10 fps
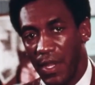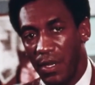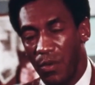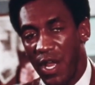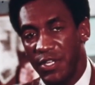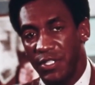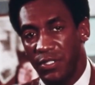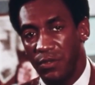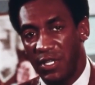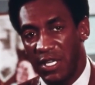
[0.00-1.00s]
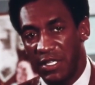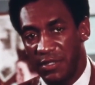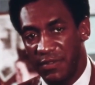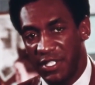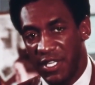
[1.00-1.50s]
Now, why should two kids
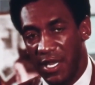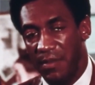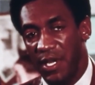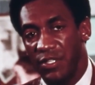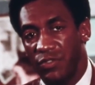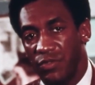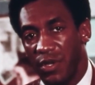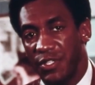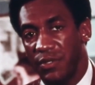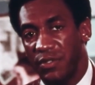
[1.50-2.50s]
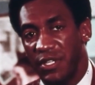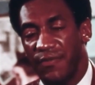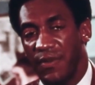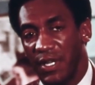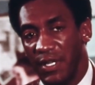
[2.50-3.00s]
of the same age draw so
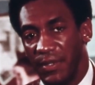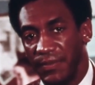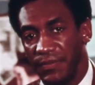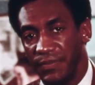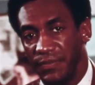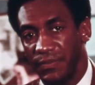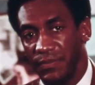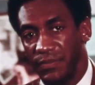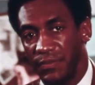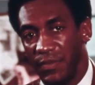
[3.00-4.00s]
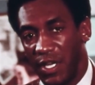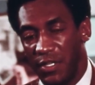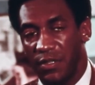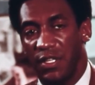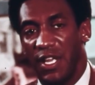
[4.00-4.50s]
differently?
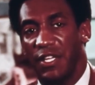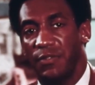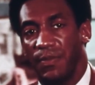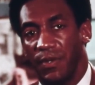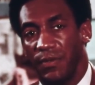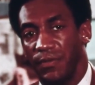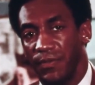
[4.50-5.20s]
Enter the expert.